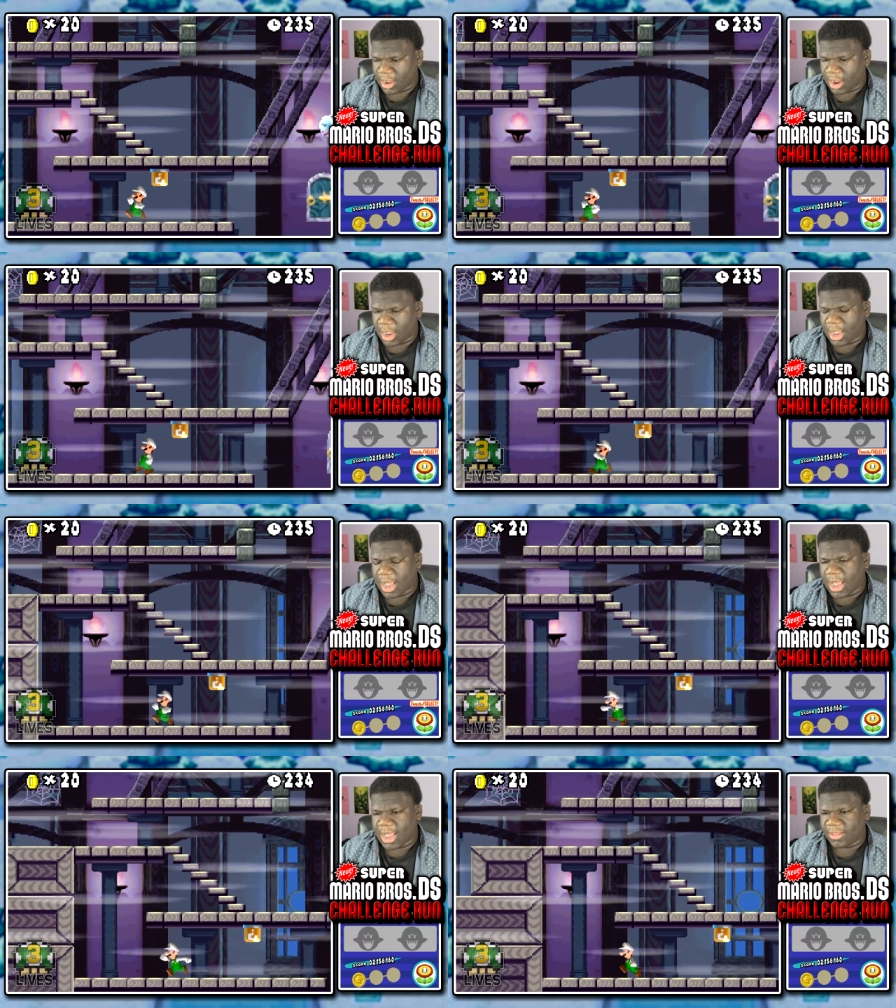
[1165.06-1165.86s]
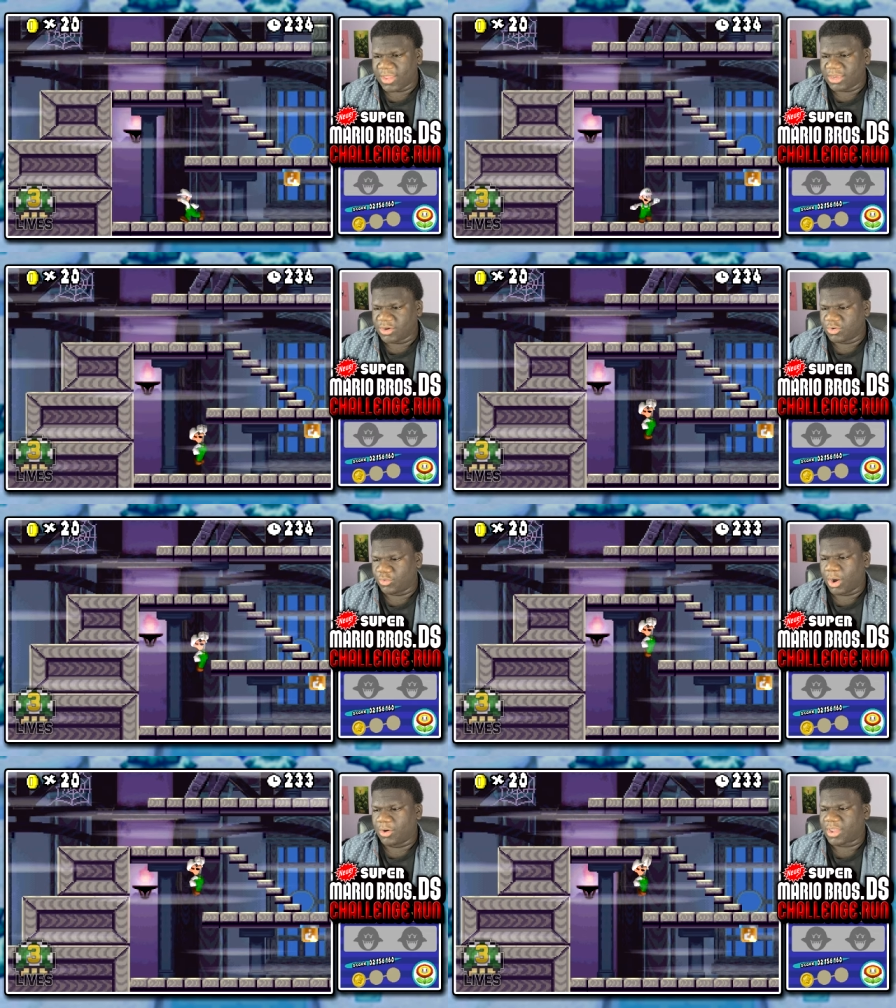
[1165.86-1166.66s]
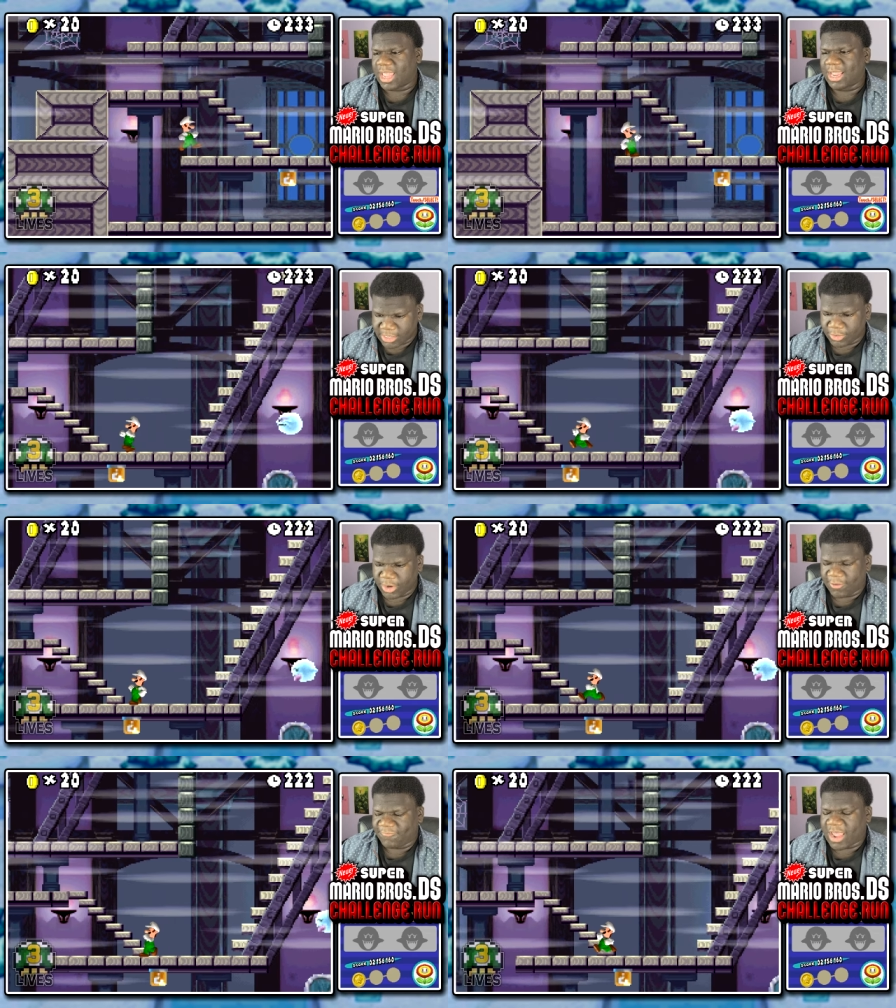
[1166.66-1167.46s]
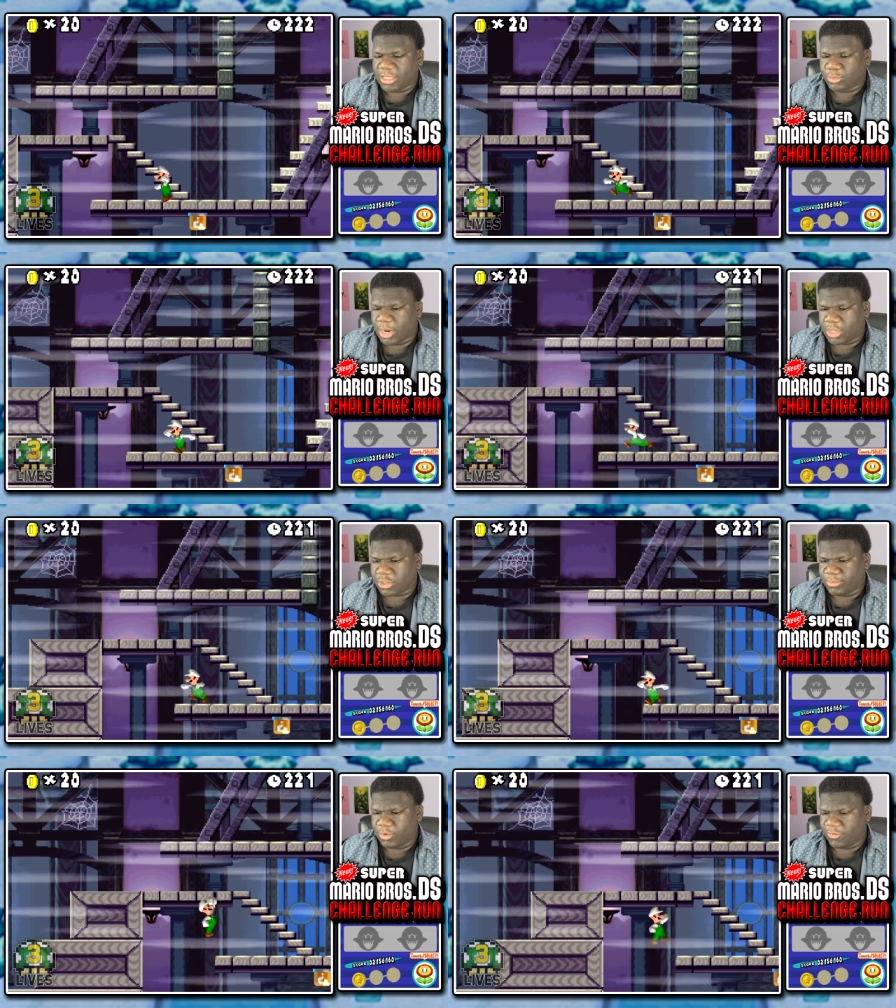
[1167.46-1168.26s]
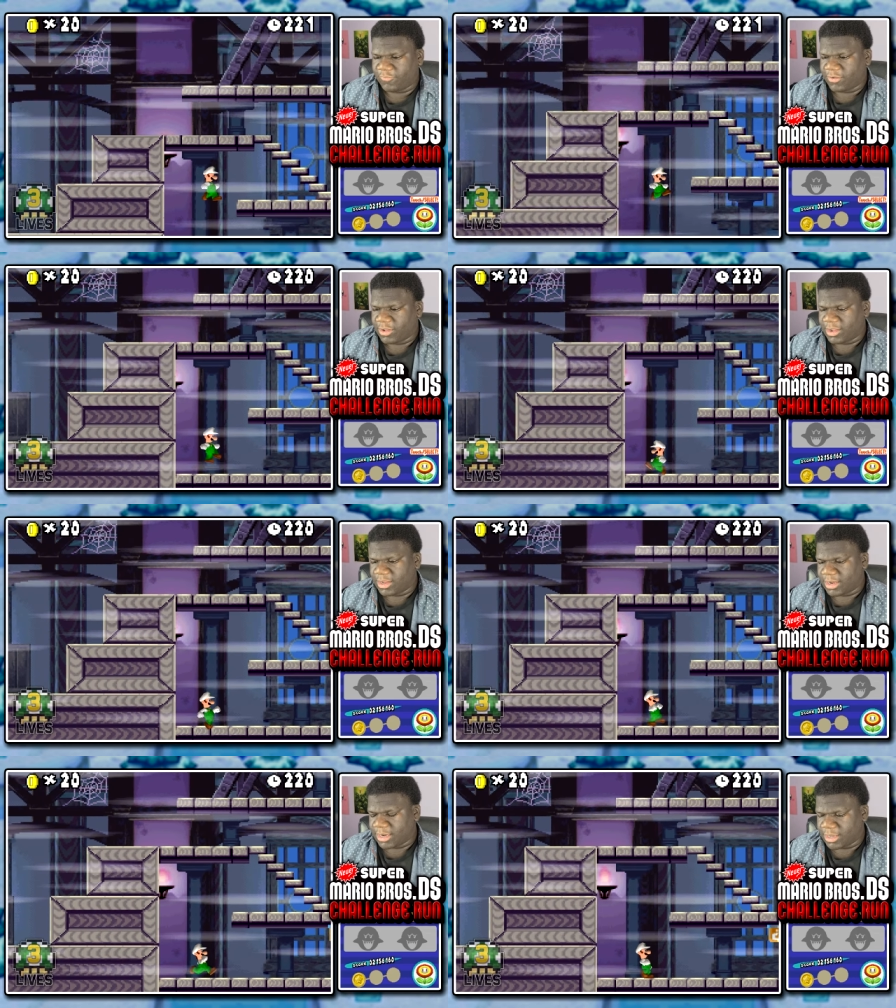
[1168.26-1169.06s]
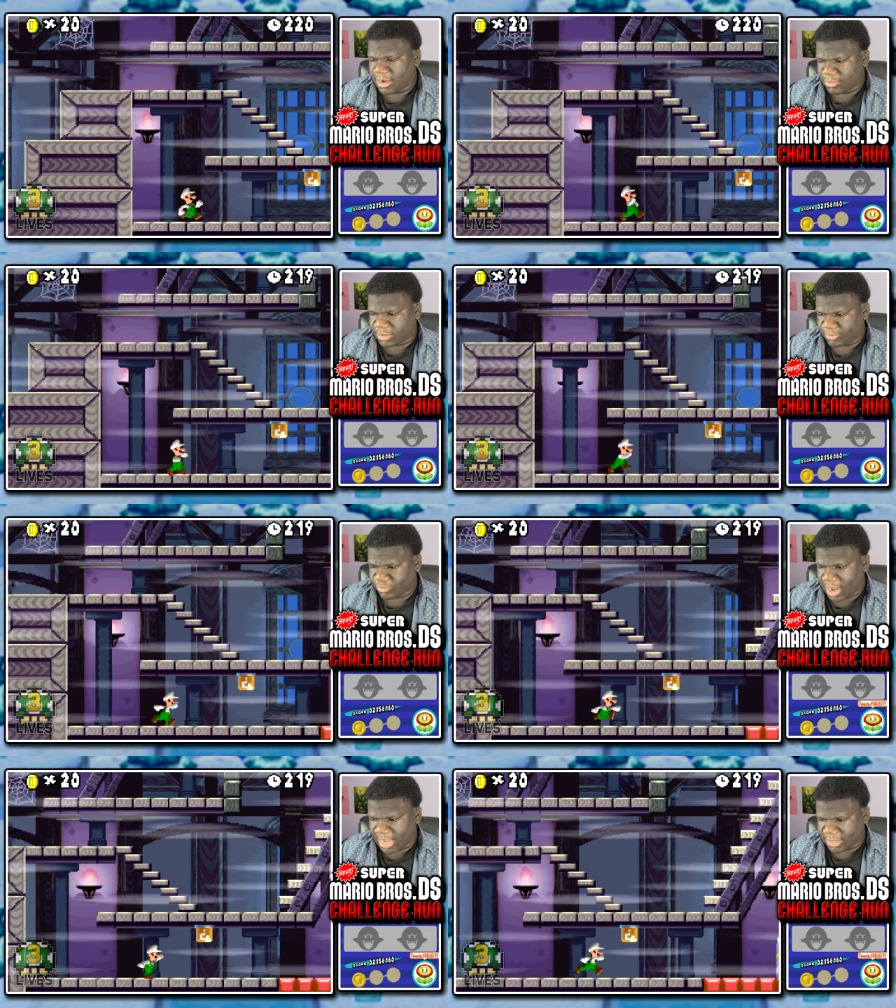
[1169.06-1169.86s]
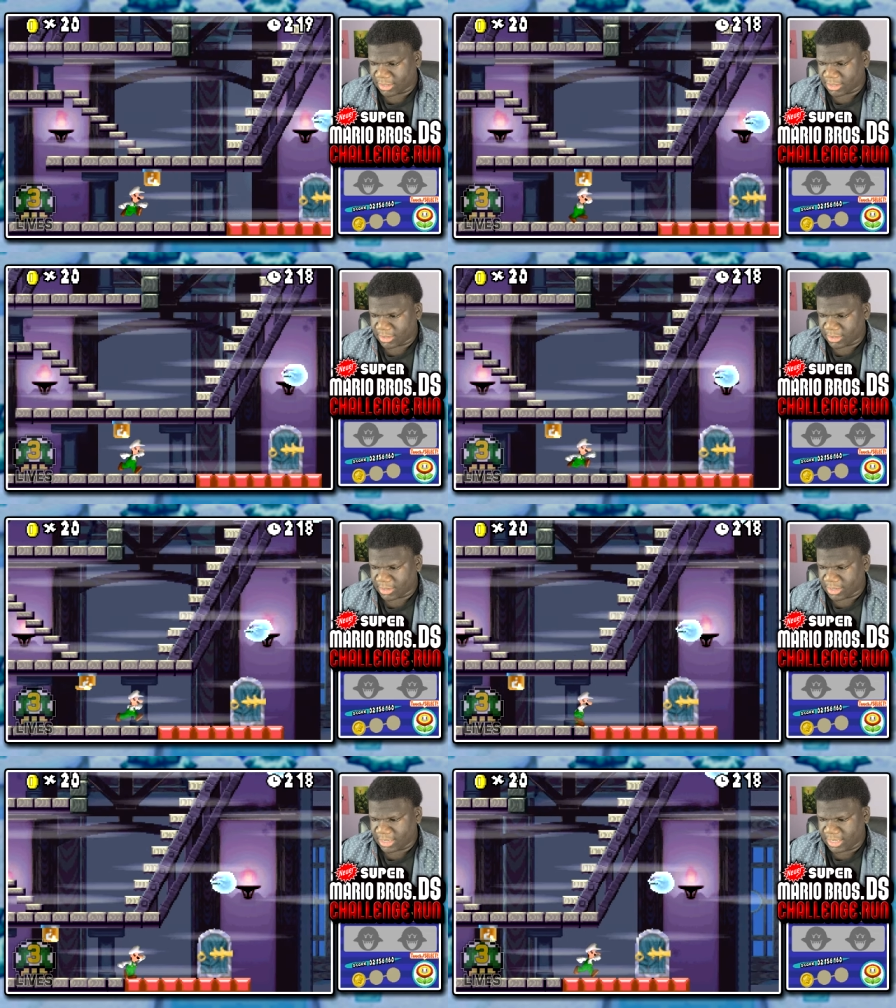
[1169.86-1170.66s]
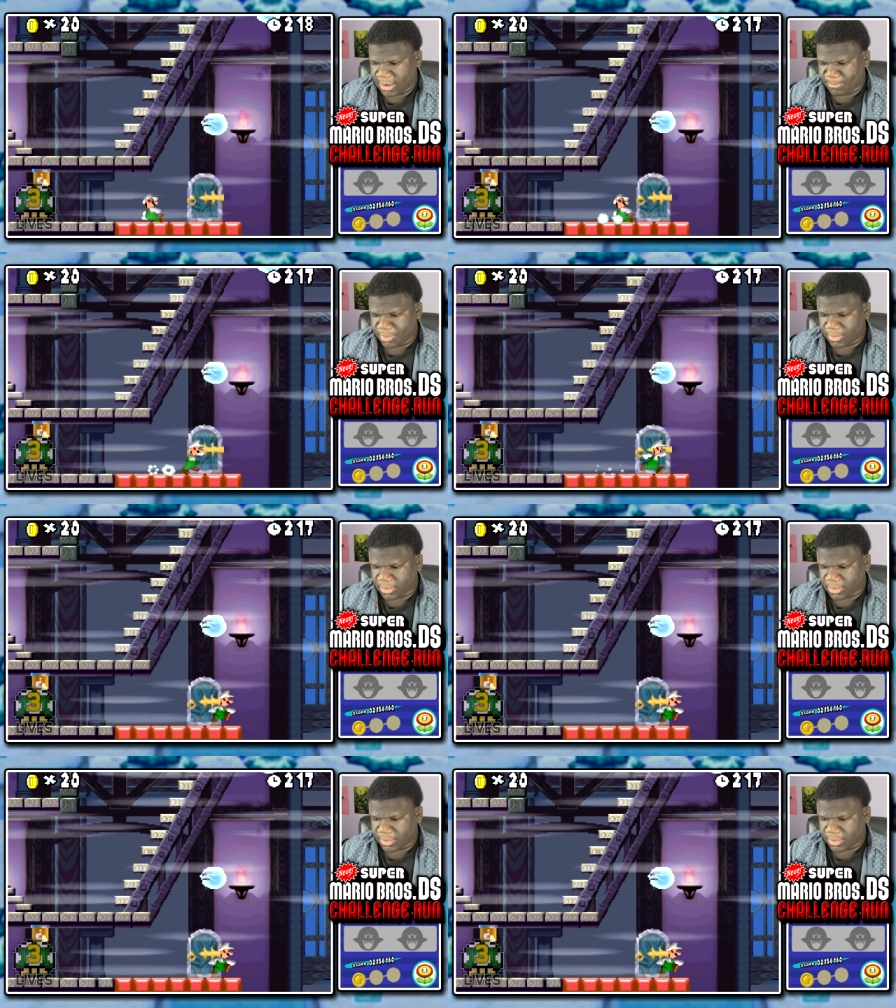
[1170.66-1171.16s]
Ah, they do. Okay. Considering how fast we got to shmoove, it's no surprise. Yep.